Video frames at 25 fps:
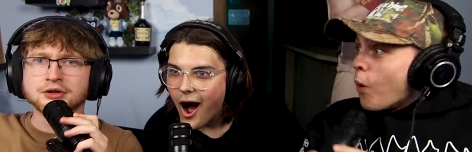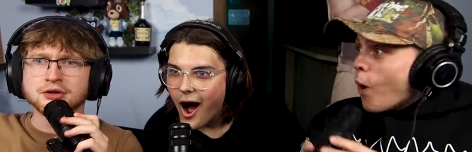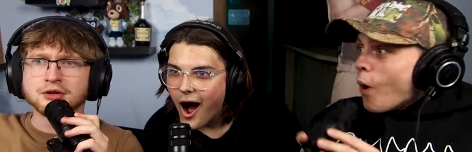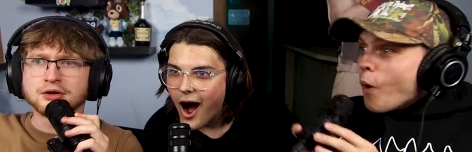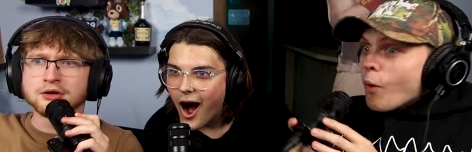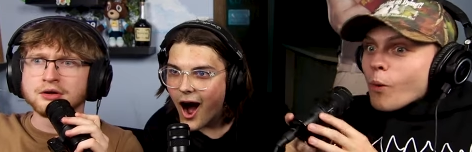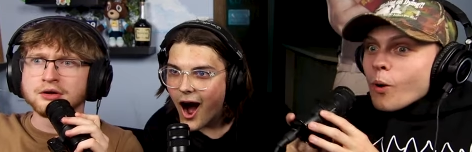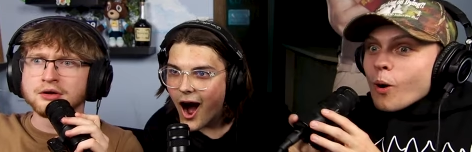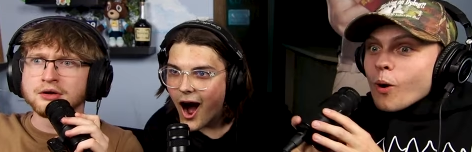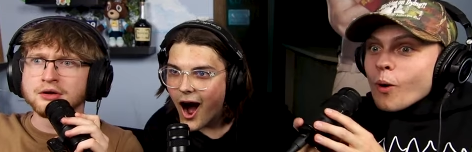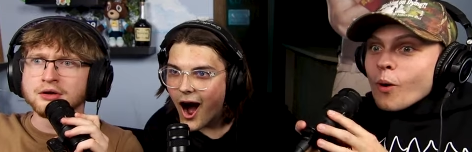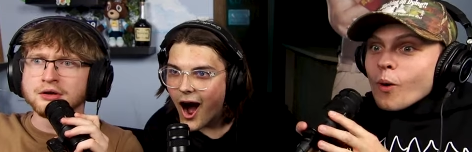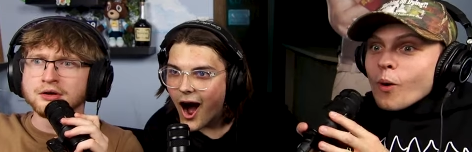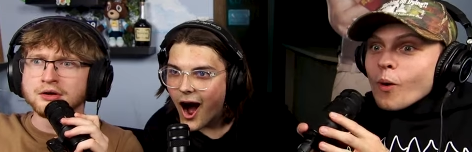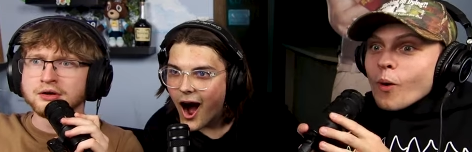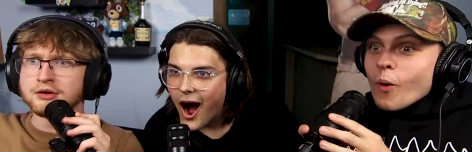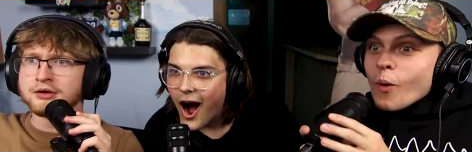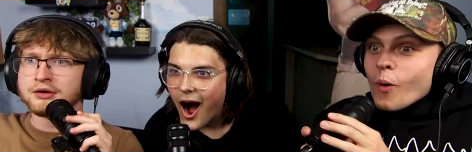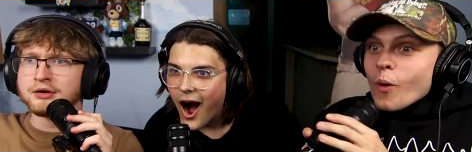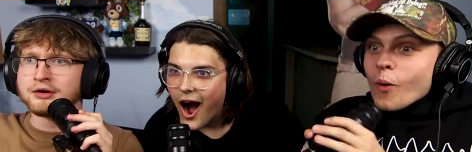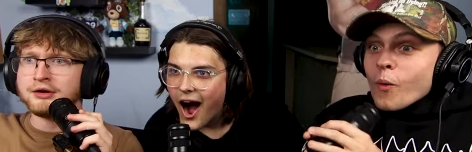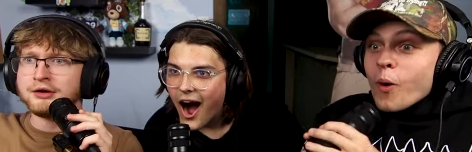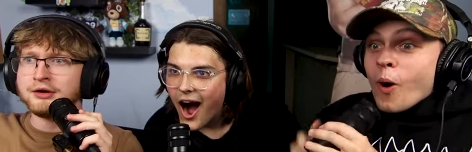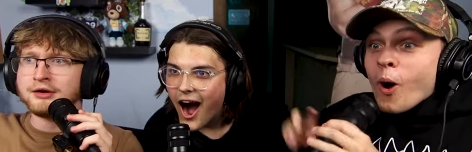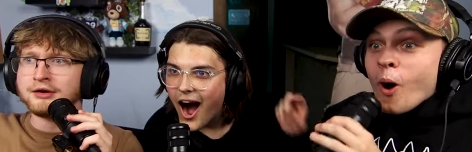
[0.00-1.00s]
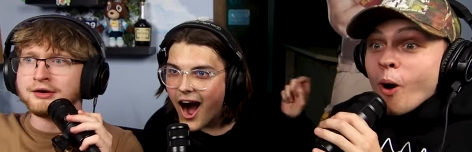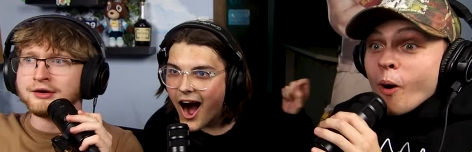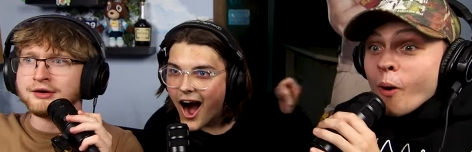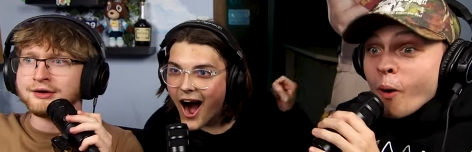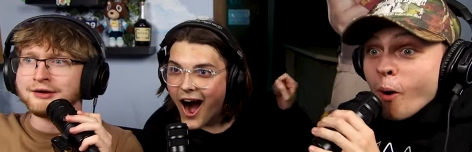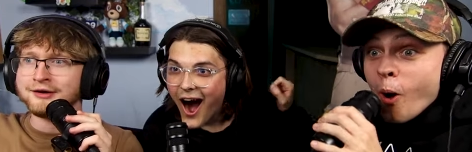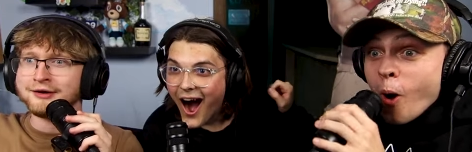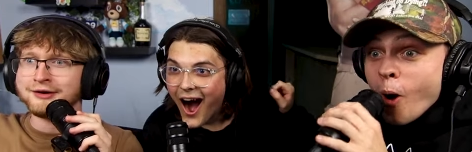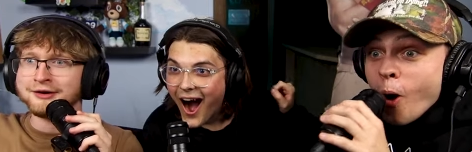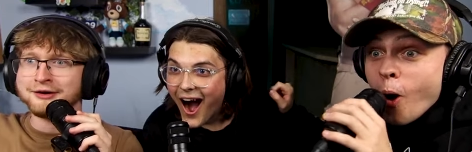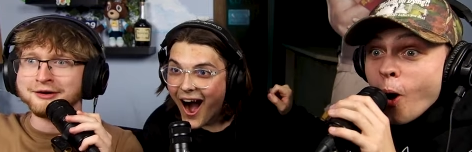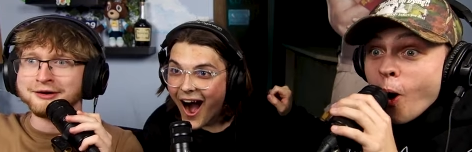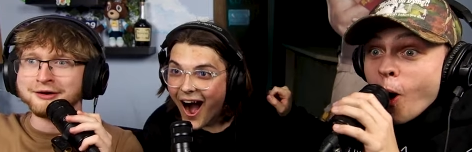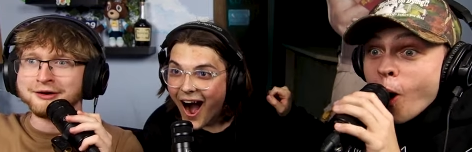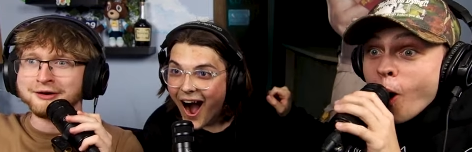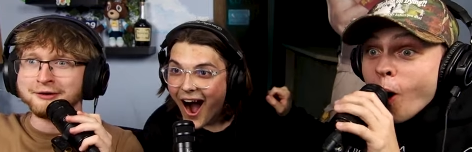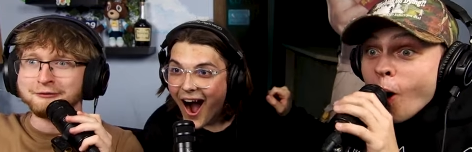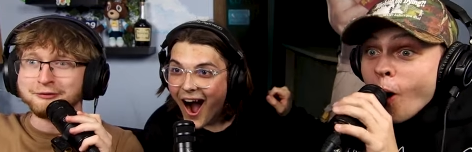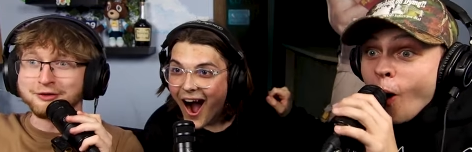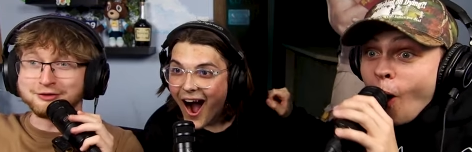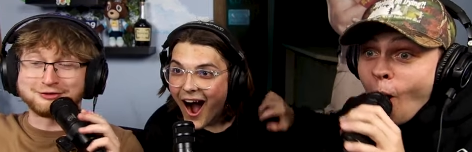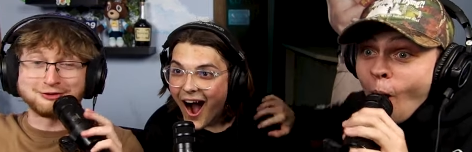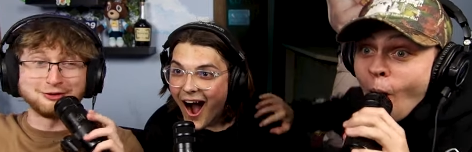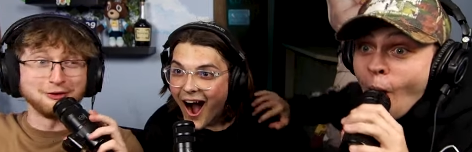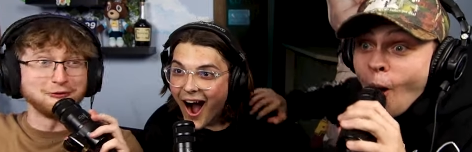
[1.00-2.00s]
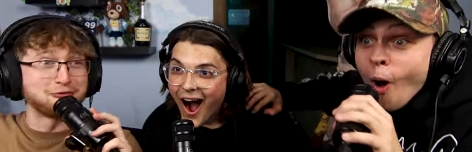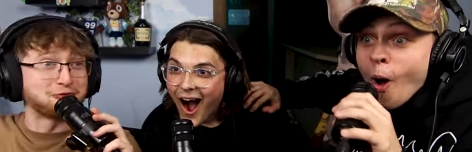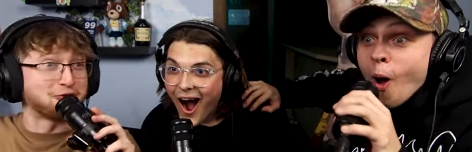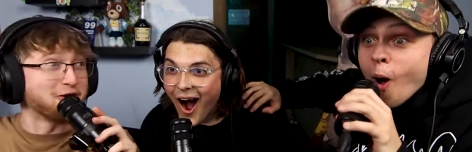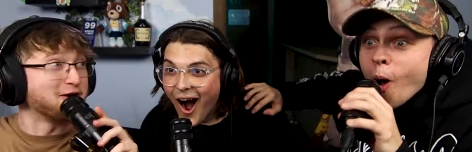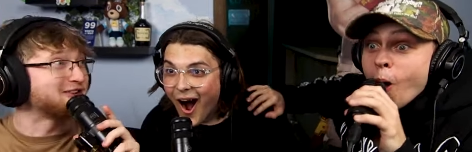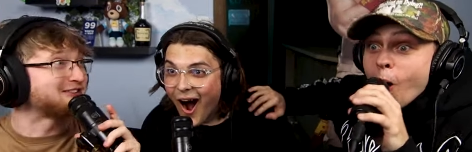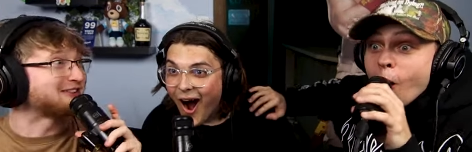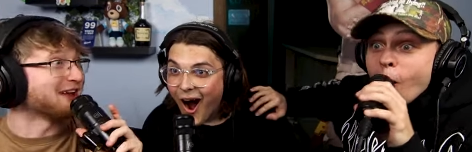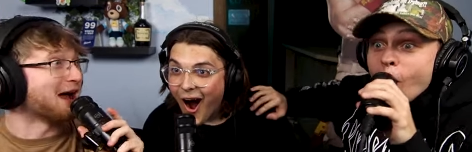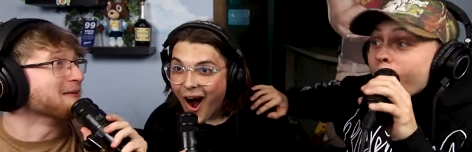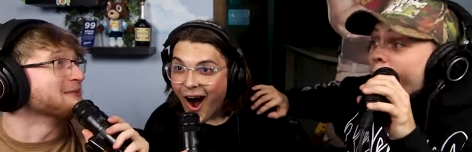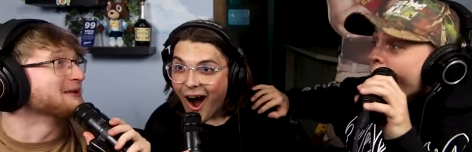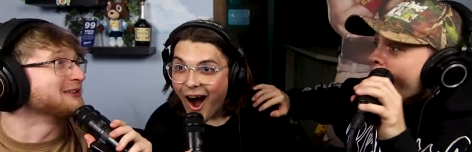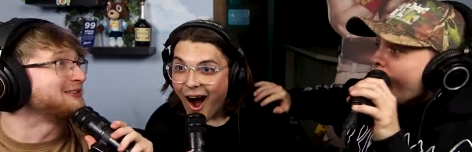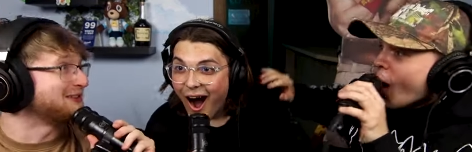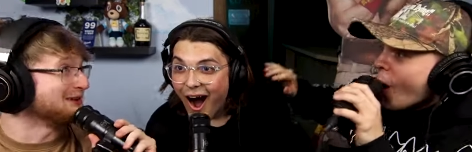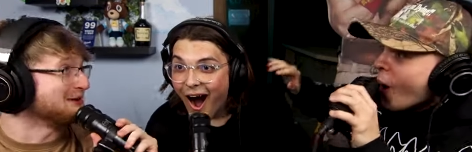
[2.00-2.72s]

Speaker 1: Whoa. Whoa. This is the first time in